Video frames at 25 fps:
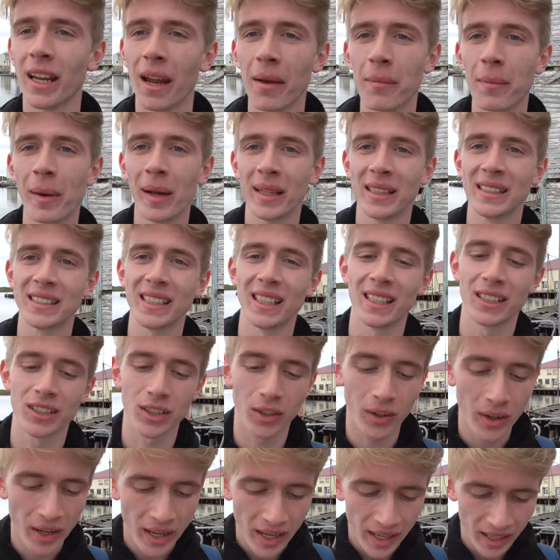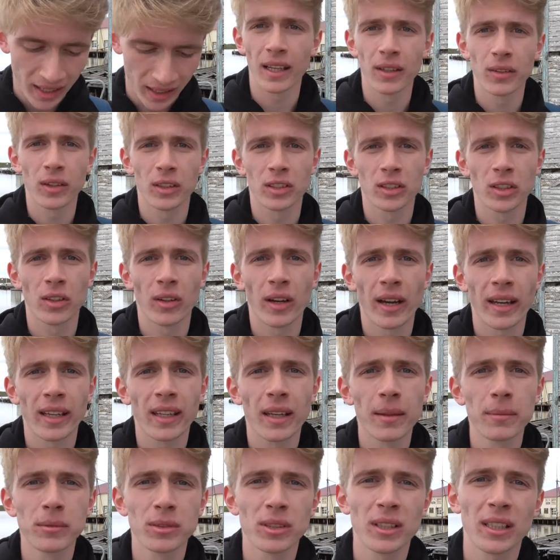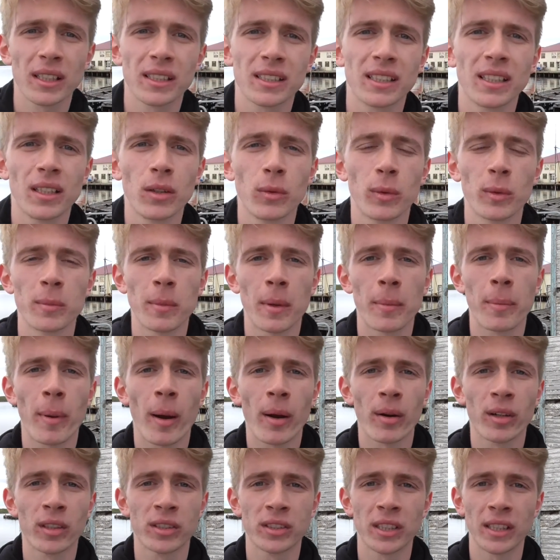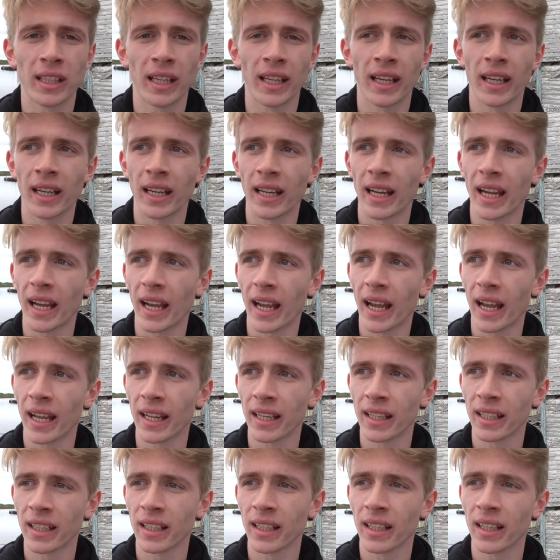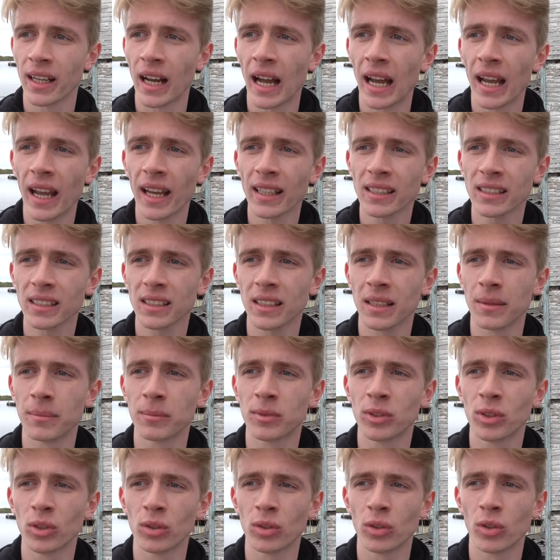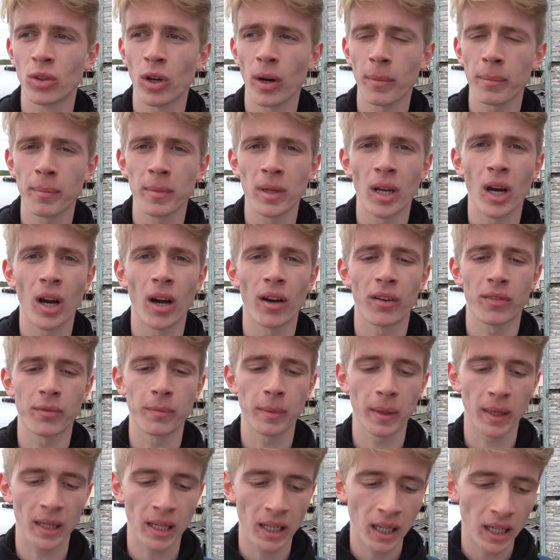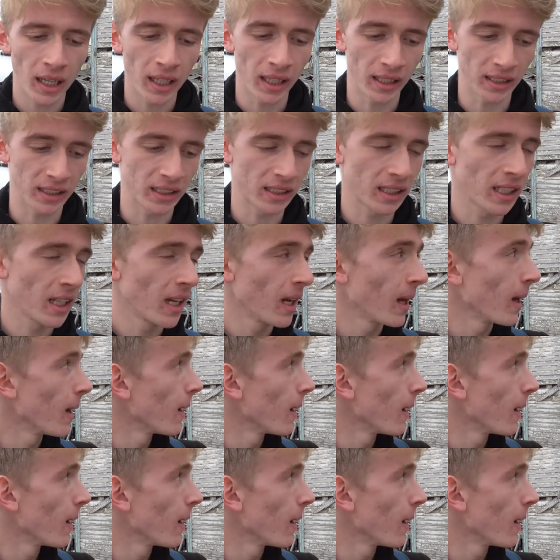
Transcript: I might say it. So anyway, so I came to the city with my parents today, and I asked them to drop me off because